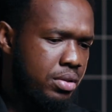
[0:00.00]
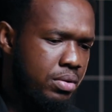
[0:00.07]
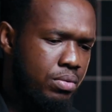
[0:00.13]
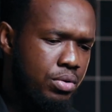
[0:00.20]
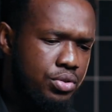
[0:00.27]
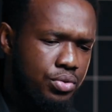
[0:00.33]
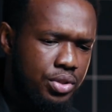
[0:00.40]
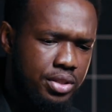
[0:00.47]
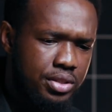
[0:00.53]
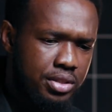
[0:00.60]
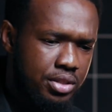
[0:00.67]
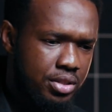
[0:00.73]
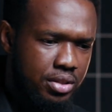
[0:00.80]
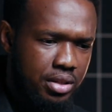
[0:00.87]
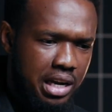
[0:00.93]
What others?
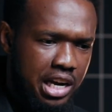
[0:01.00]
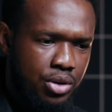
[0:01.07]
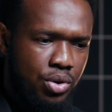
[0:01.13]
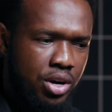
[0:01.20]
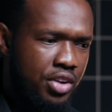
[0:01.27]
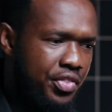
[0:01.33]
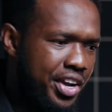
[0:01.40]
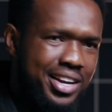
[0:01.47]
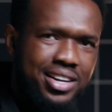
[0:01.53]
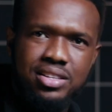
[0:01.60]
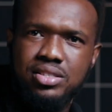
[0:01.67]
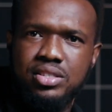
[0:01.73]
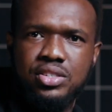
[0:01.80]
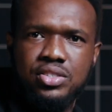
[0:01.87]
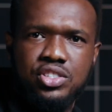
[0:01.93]
I don't have
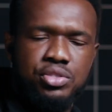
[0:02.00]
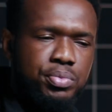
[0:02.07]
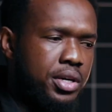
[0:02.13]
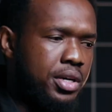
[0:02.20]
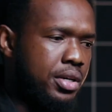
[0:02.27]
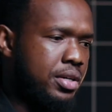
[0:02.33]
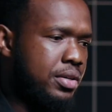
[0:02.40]
anything in this bag.